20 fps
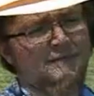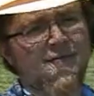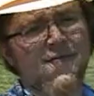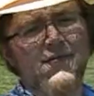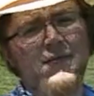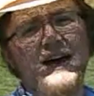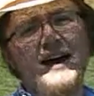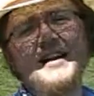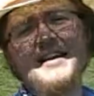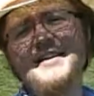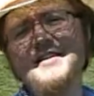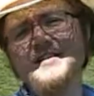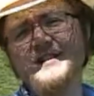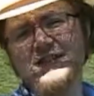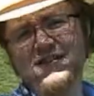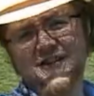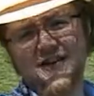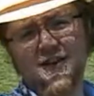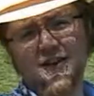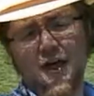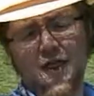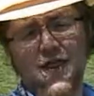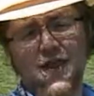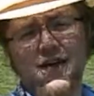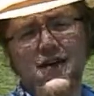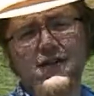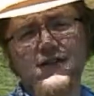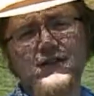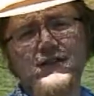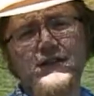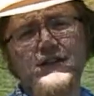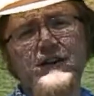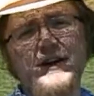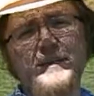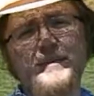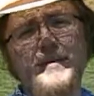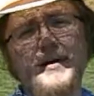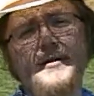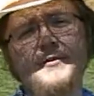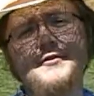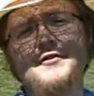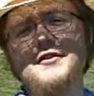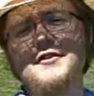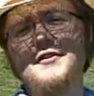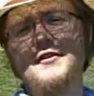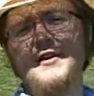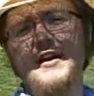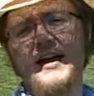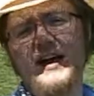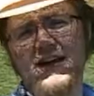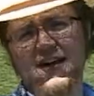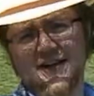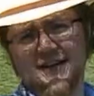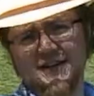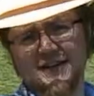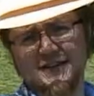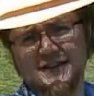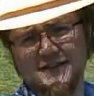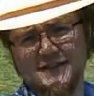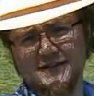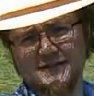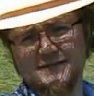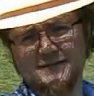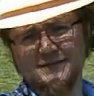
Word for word: That is until the thing stood up on two legs.